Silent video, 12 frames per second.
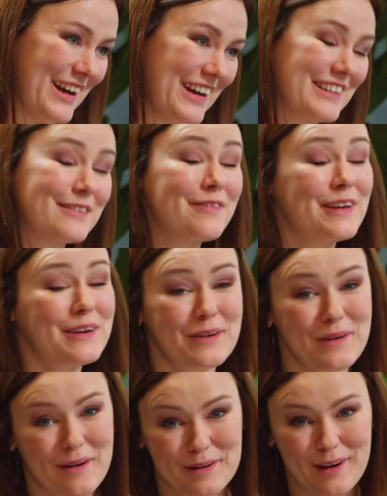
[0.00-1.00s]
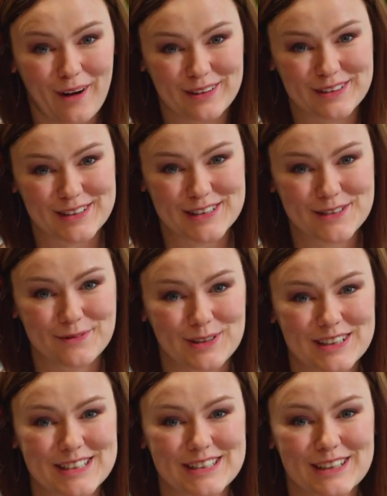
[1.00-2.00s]
And thank you, our audience,
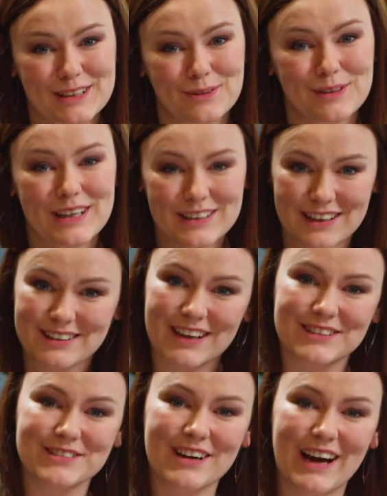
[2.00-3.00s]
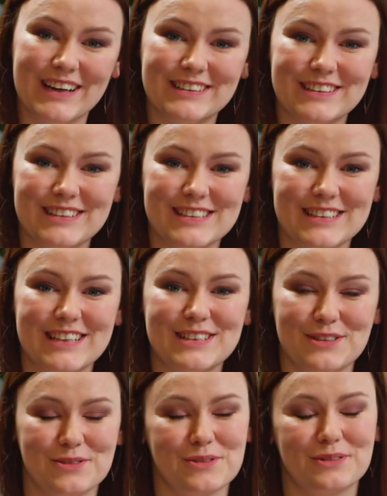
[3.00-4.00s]
for listening to yet another IT Insights
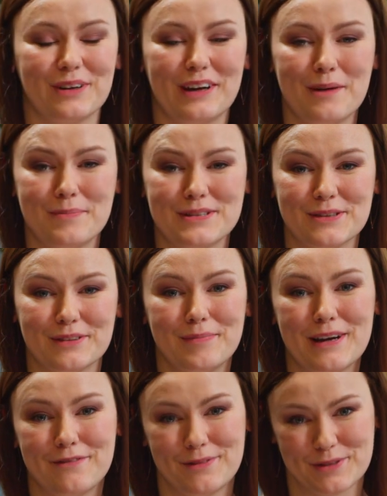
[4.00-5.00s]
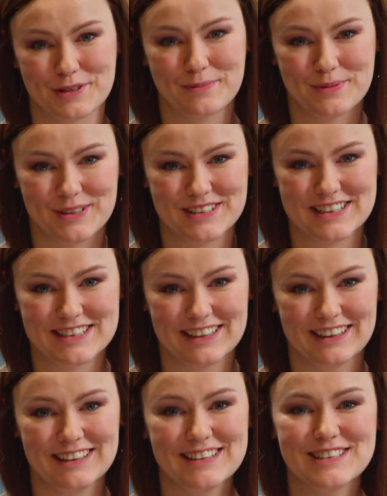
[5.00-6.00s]
InsurTalk episode by Future
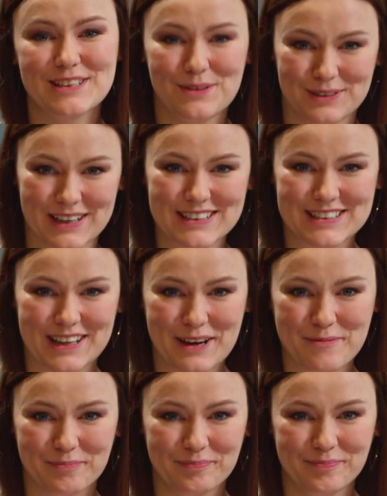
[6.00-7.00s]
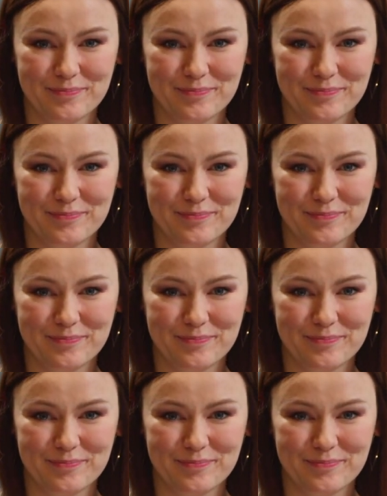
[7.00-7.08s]
Processing. See you next time.